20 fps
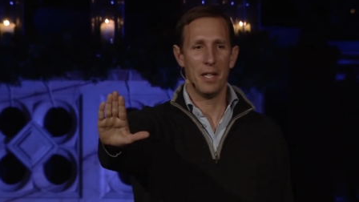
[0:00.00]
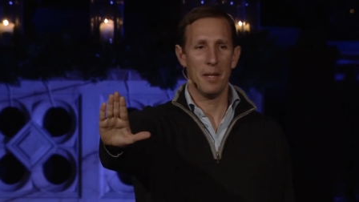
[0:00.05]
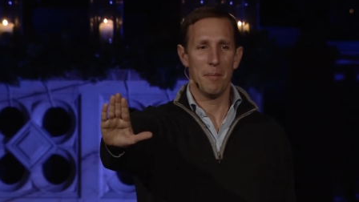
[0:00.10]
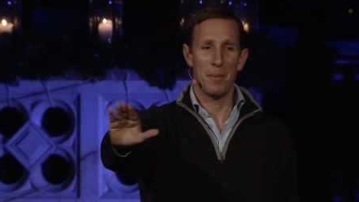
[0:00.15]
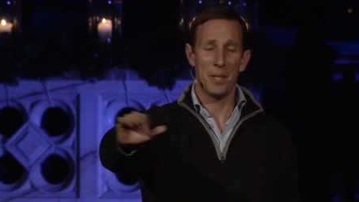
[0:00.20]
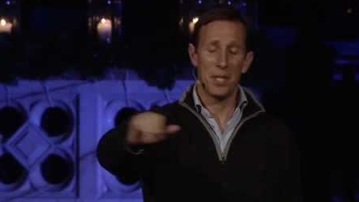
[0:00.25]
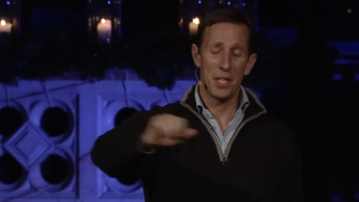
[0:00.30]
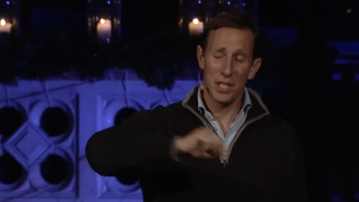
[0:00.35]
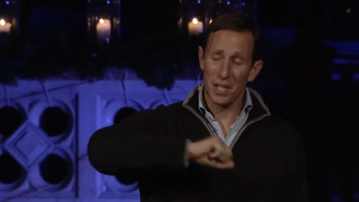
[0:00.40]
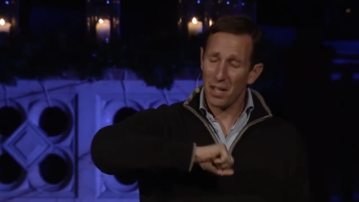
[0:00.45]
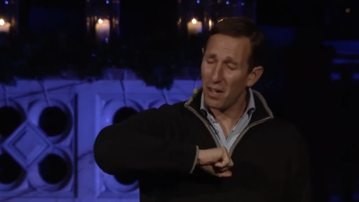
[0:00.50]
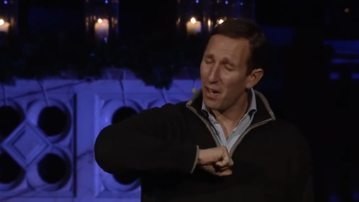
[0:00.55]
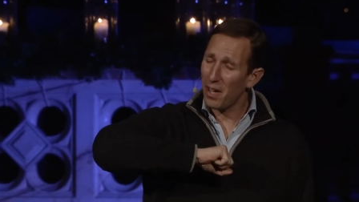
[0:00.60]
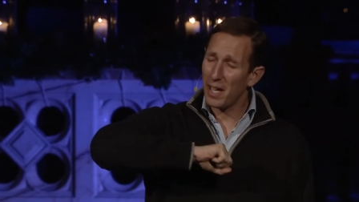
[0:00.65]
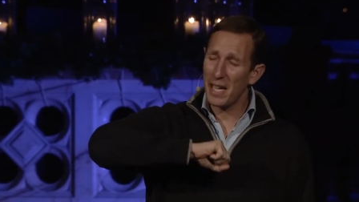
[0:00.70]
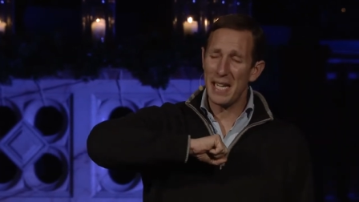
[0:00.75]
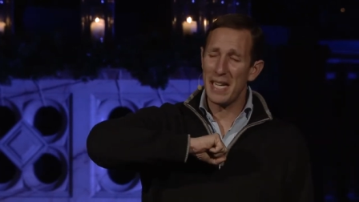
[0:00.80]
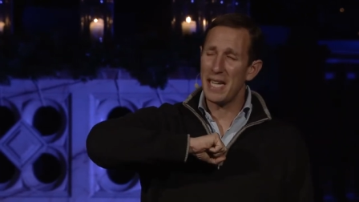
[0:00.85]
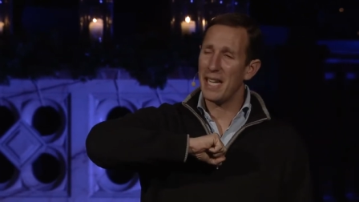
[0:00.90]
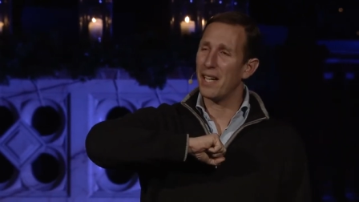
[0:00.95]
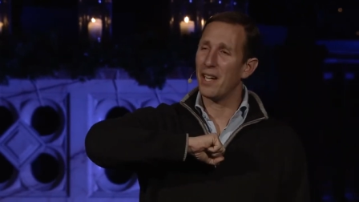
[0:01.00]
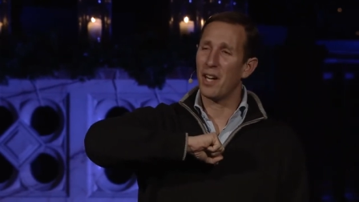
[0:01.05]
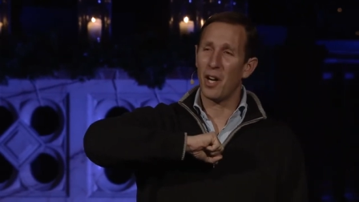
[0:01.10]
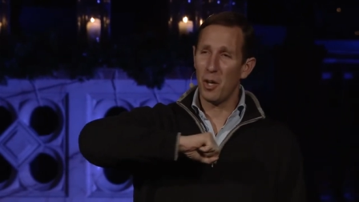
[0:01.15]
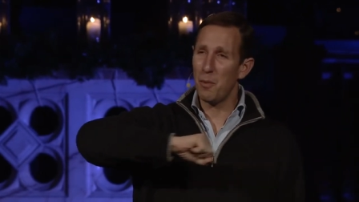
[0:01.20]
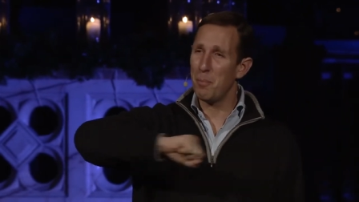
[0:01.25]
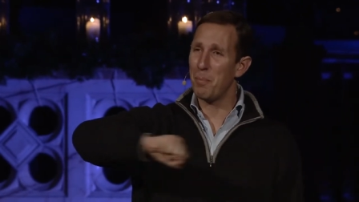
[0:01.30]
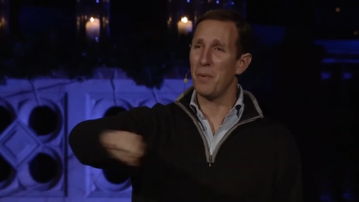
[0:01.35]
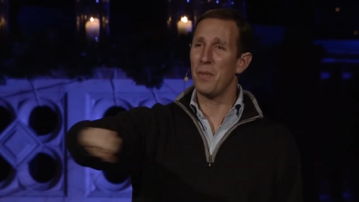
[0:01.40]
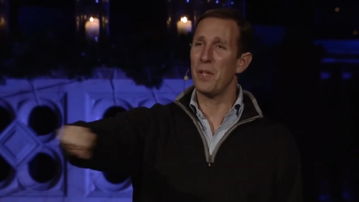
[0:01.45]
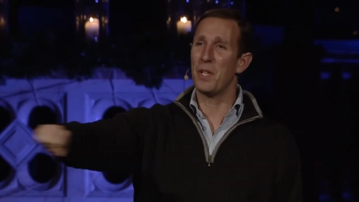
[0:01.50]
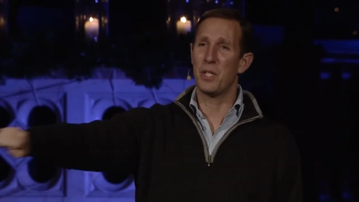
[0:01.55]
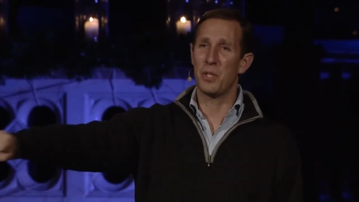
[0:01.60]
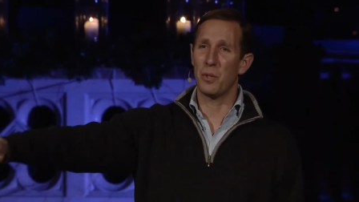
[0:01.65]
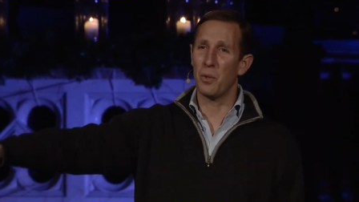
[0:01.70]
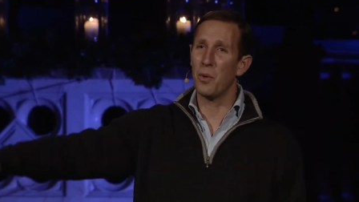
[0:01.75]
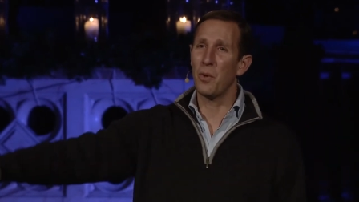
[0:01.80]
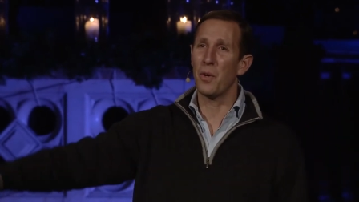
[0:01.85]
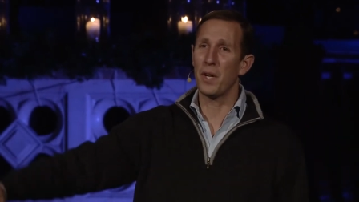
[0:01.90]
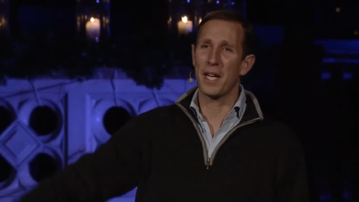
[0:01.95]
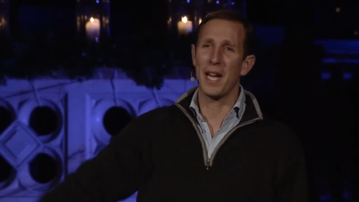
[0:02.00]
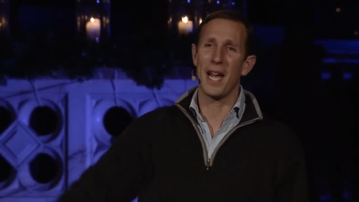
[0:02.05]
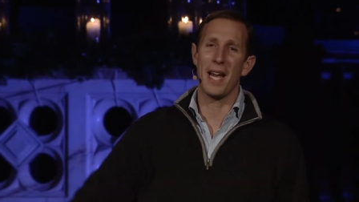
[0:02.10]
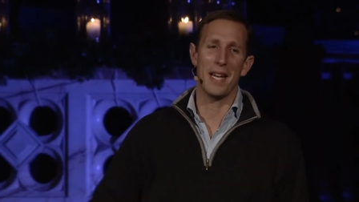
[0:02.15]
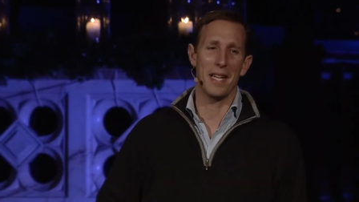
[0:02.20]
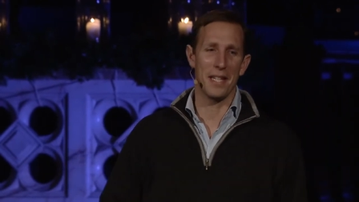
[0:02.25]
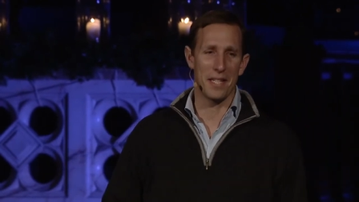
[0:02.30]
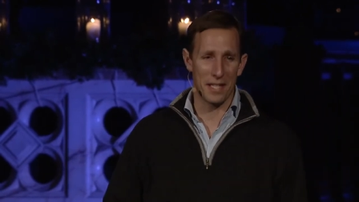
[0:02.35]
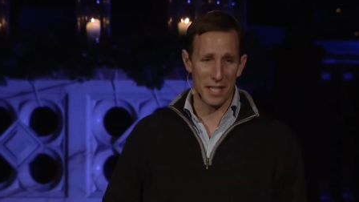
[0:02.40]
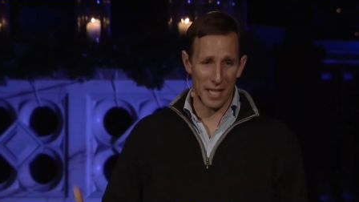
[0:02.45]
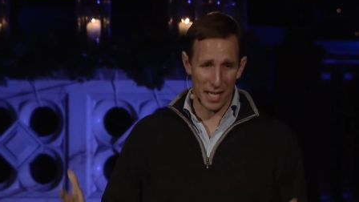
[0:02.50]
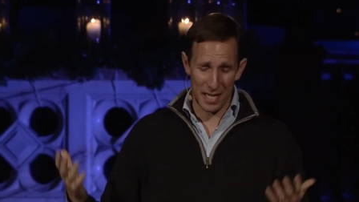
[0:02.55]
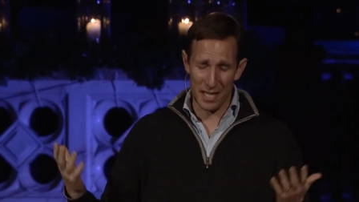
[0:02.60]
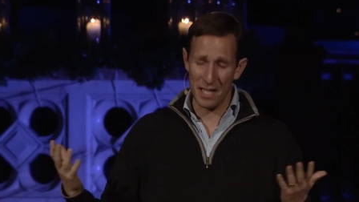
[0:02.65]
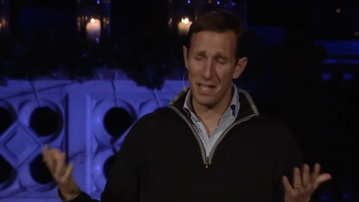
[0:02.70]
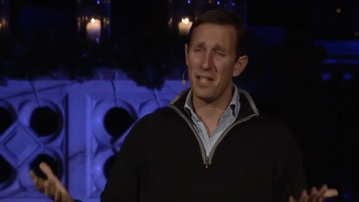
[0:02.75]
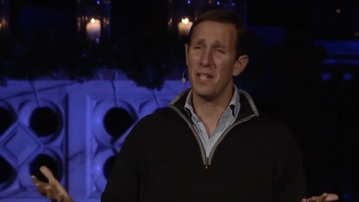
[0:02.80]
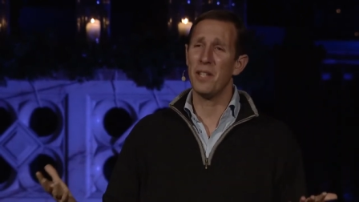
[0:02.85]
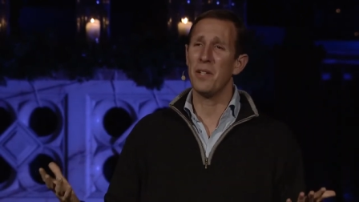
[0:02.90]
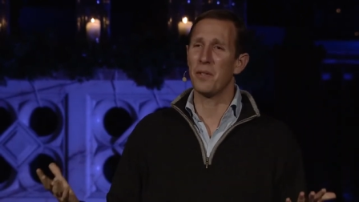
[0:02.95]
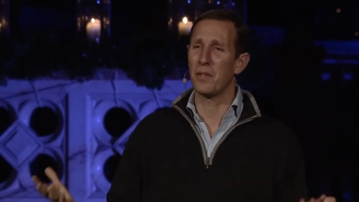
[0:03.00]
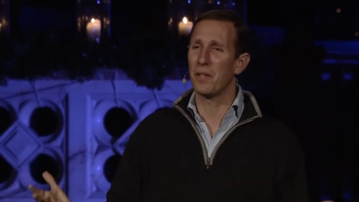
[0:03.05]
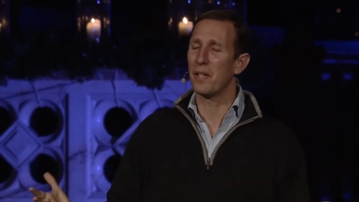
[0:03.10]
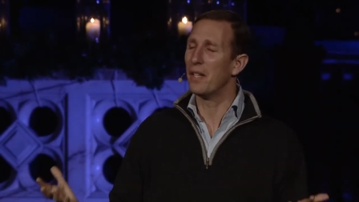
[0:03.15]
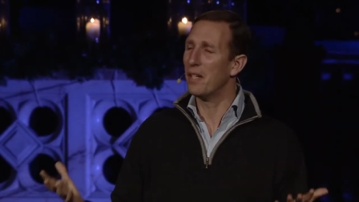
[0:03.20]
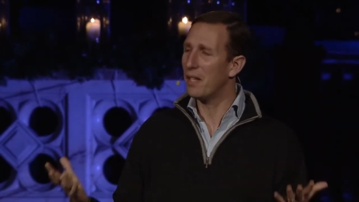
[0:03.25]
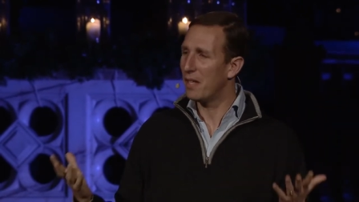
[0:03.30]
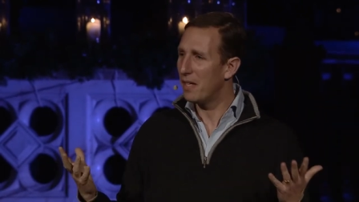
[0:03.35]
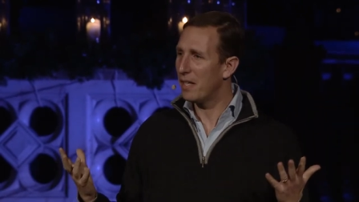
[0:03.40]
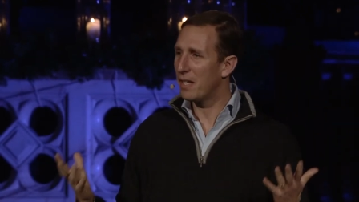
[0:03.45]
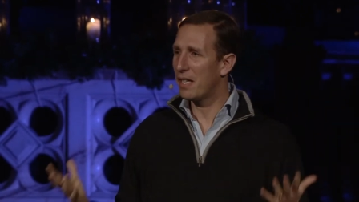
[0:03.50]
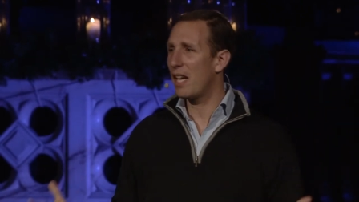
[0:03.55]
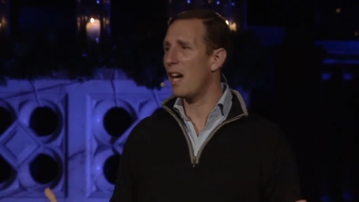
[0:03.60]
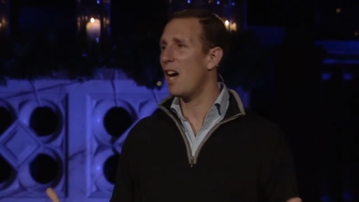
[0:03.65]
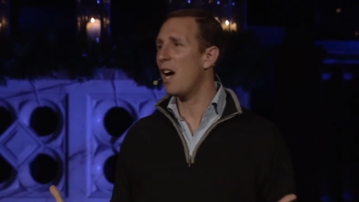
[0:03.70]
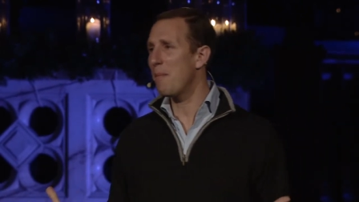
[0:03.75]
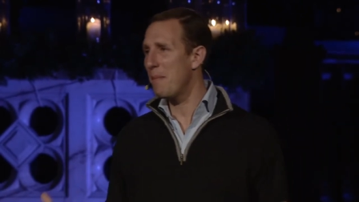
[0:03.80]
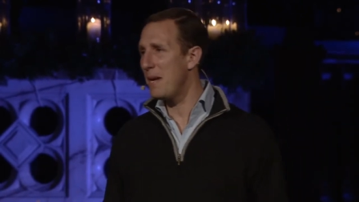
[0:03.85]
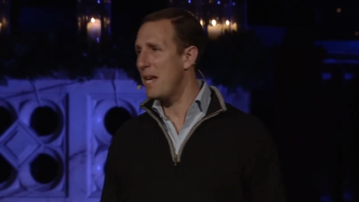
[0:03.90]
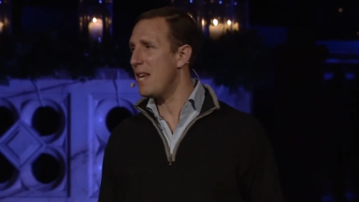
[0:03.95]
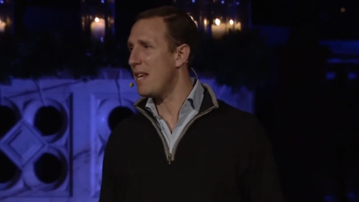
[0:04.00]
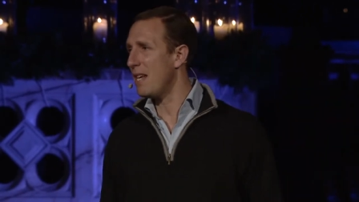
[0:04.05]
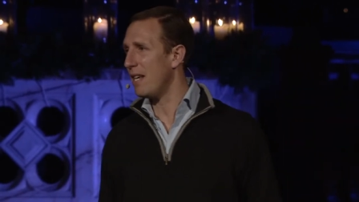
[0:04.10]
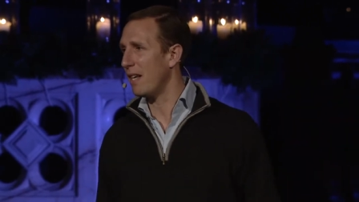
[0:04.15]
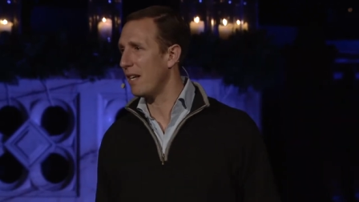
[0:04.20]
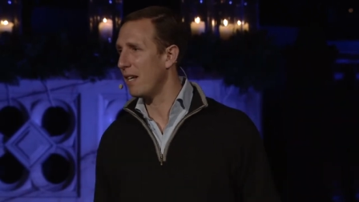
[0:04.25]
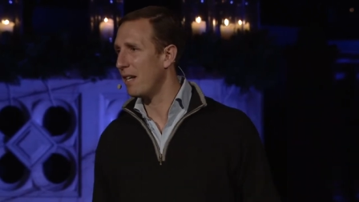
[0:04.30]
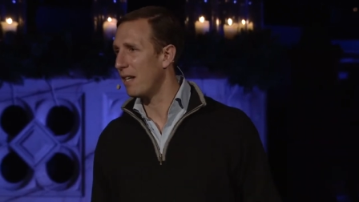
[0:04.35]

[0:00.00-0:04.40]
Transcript: But Charlie opened the door again and said, No, come in.